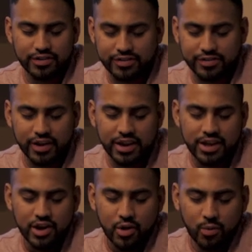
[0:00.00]
to
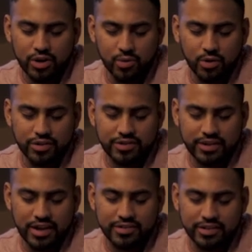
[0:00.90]
study what your word
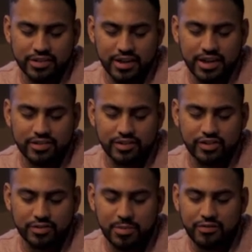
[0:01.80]
says, and to
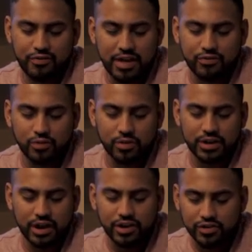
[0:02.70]
just be faithful
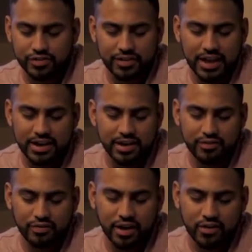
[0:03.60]
in understanding
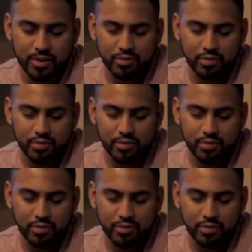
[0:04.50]
it, Father.